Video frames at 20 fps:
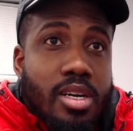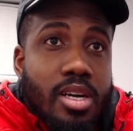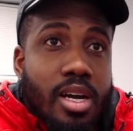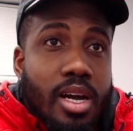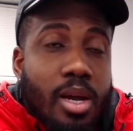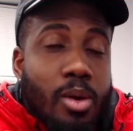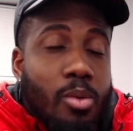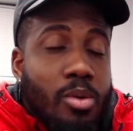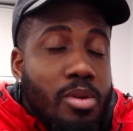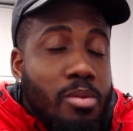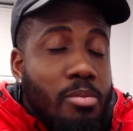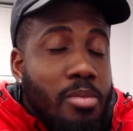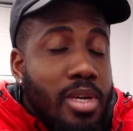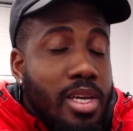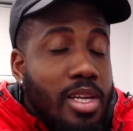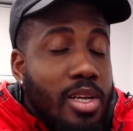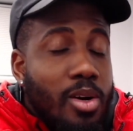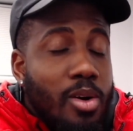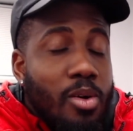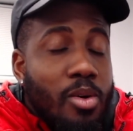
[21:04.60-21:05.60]
I would have
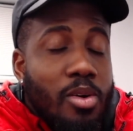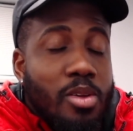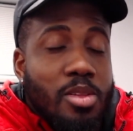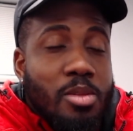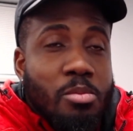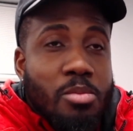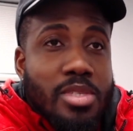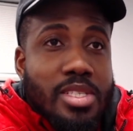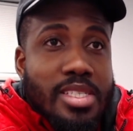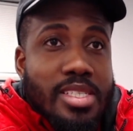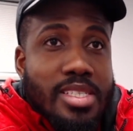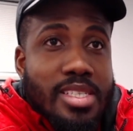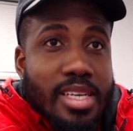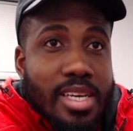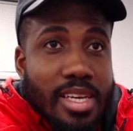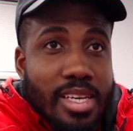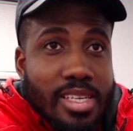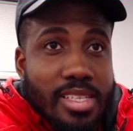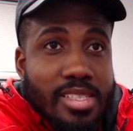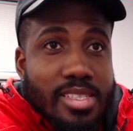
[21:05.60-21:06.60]
made all the
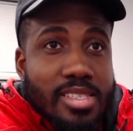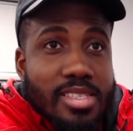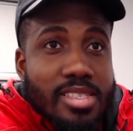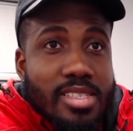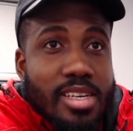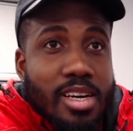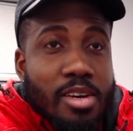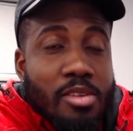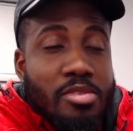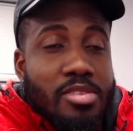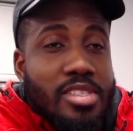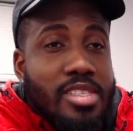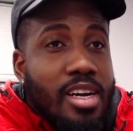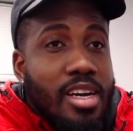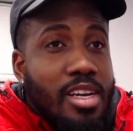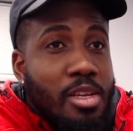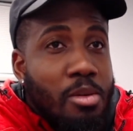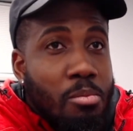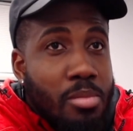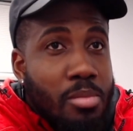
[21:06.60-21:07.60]
mistakes of
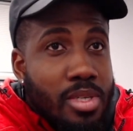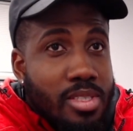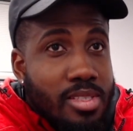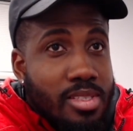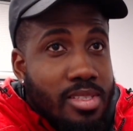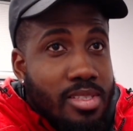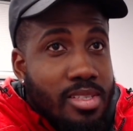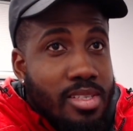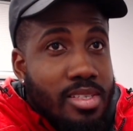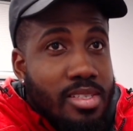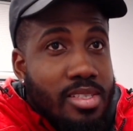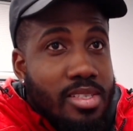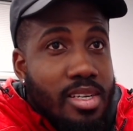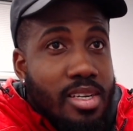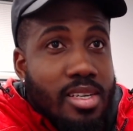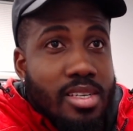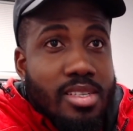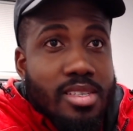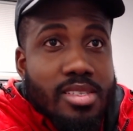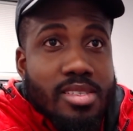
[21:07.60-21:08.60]
starting businesses
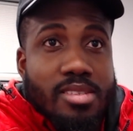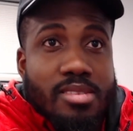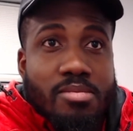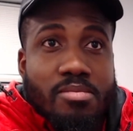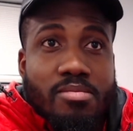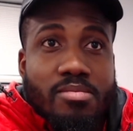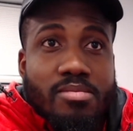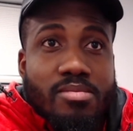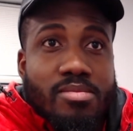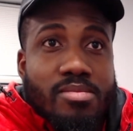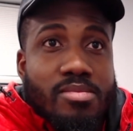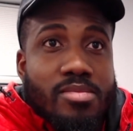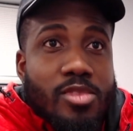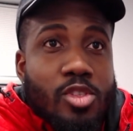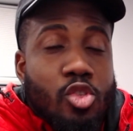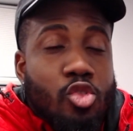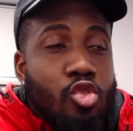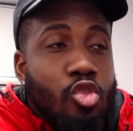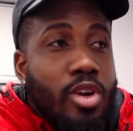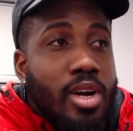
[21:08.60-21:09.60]
and
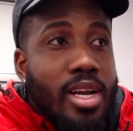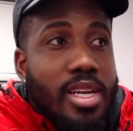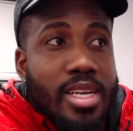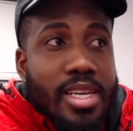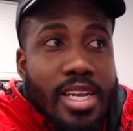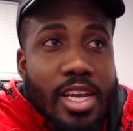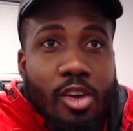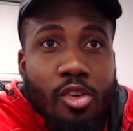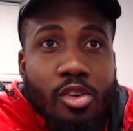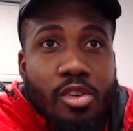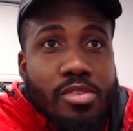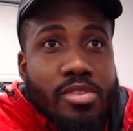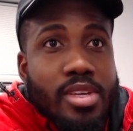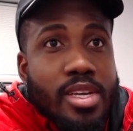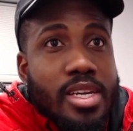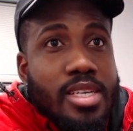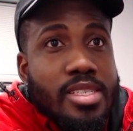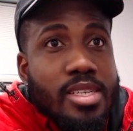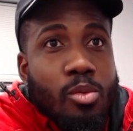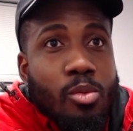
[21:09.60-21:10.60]
trial and error of
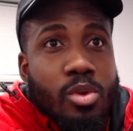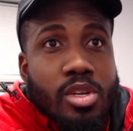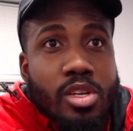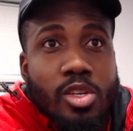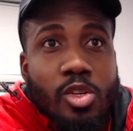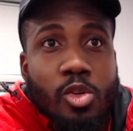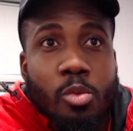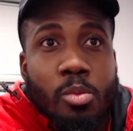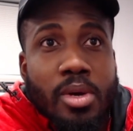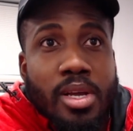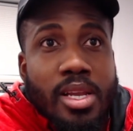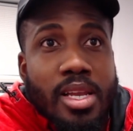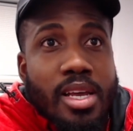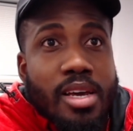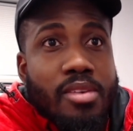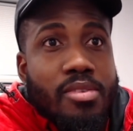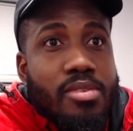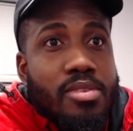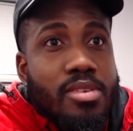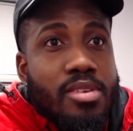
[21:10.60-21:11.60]
things I want to do in my
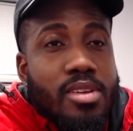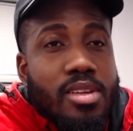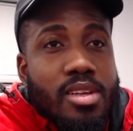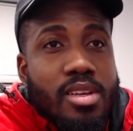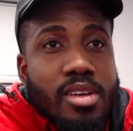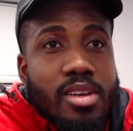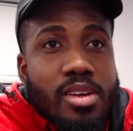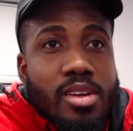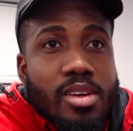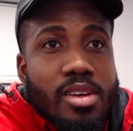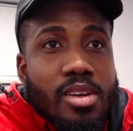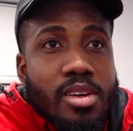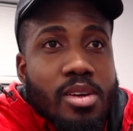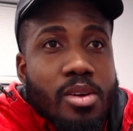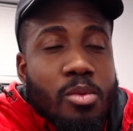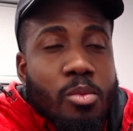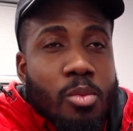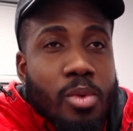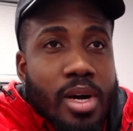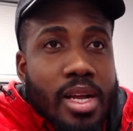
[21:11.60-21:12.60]
life
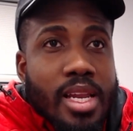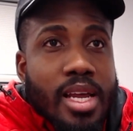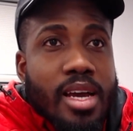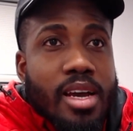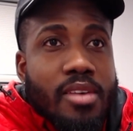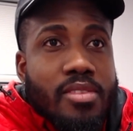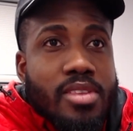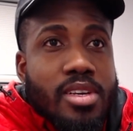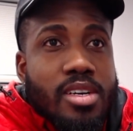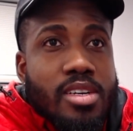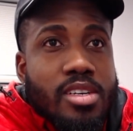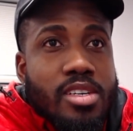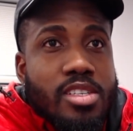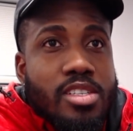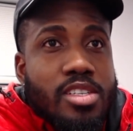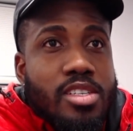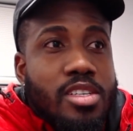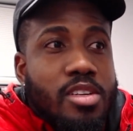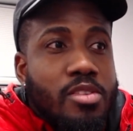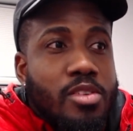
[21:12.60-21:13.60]
while I have the
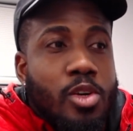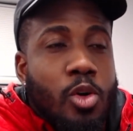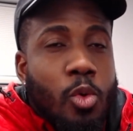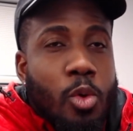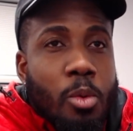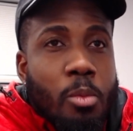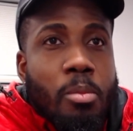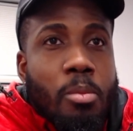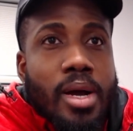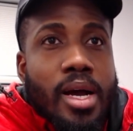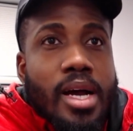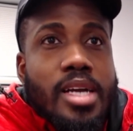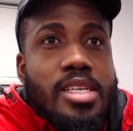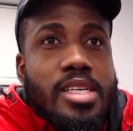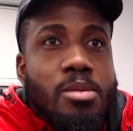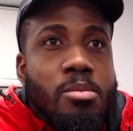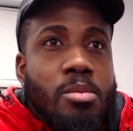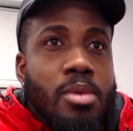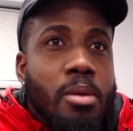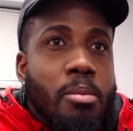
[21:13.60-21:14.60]
cushion of going back
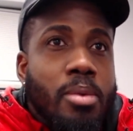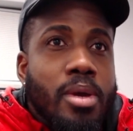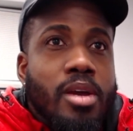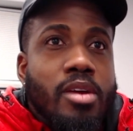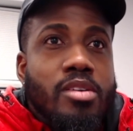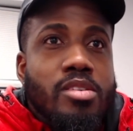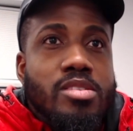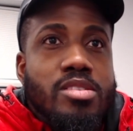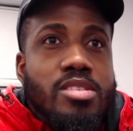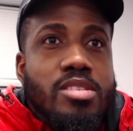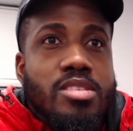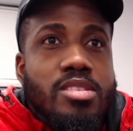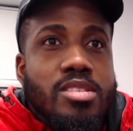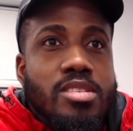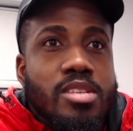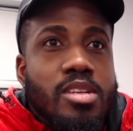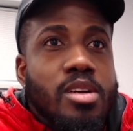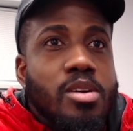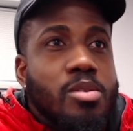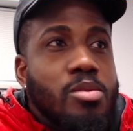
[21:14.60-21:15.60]
to my parents,
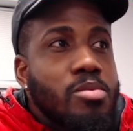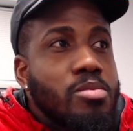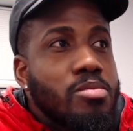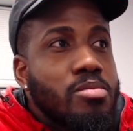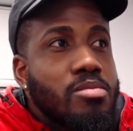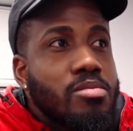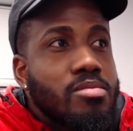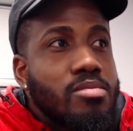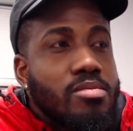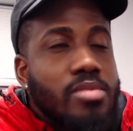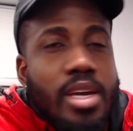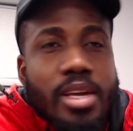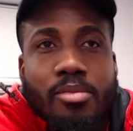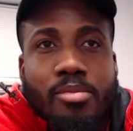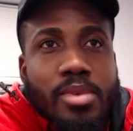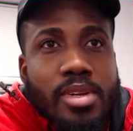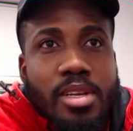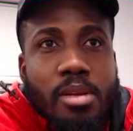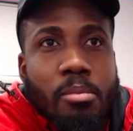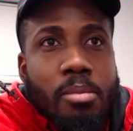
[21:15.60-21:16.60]
right
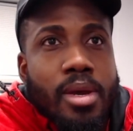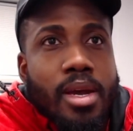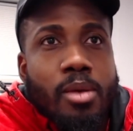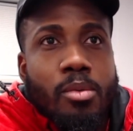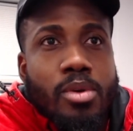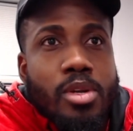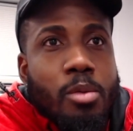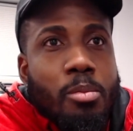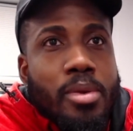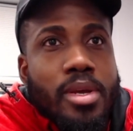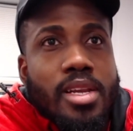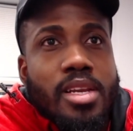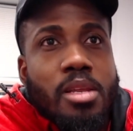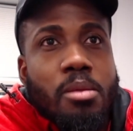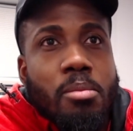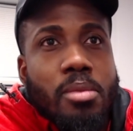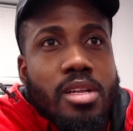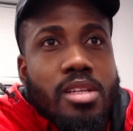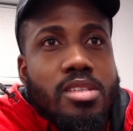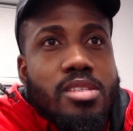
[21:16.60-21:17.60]
in the bed without paying any
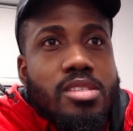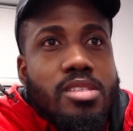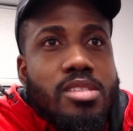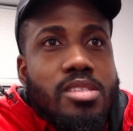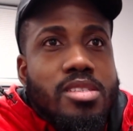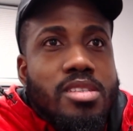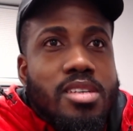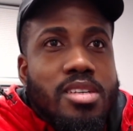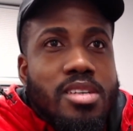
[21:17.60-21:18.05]
bills.